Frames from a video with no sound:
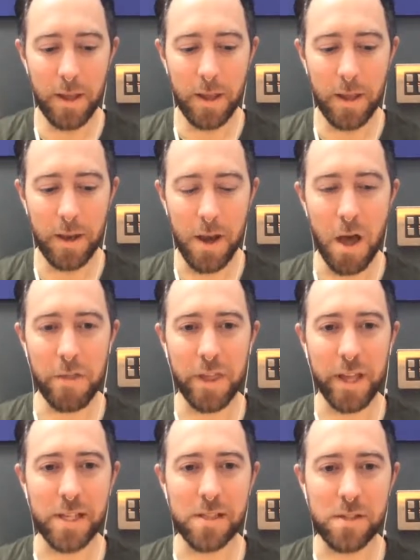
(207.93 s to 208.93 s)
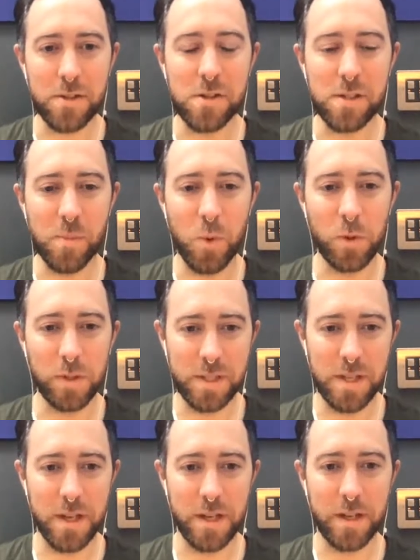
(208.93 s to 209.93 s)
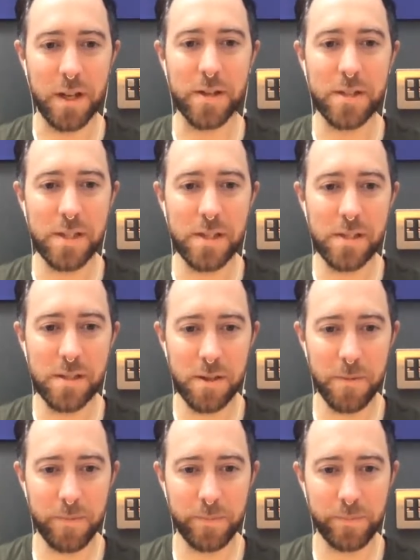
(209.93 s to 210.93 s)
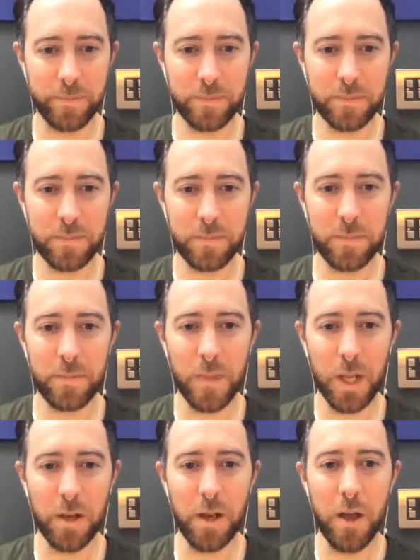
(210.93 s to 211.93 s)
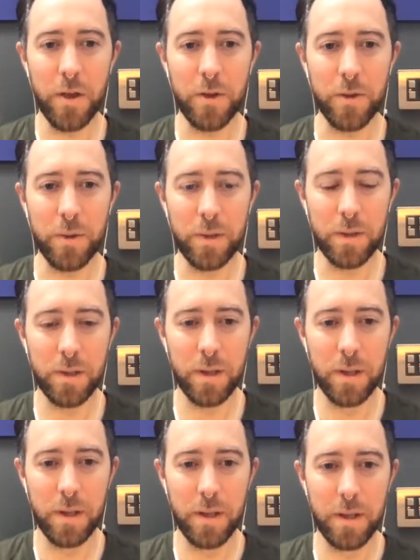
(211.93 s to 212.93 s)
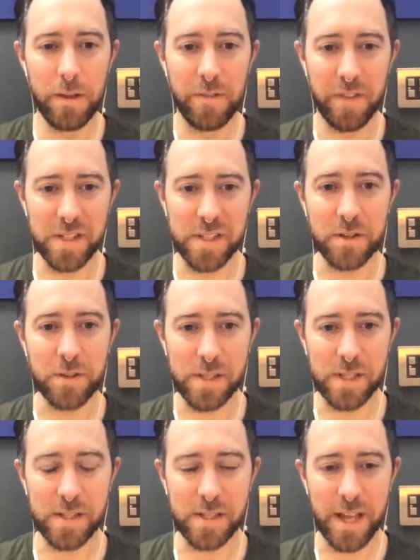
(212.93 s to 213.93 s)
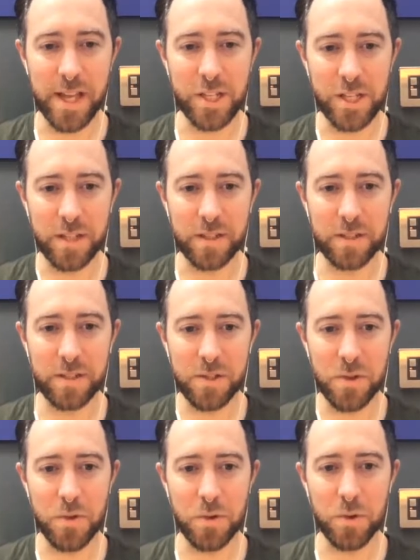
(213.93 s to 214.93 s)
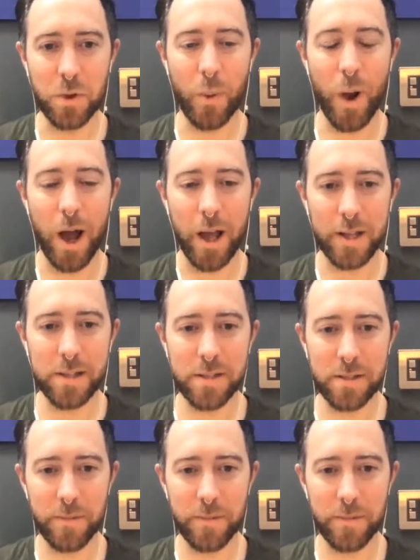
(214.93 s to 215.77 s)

nothing is too small to notice, no physical sensation too quiet,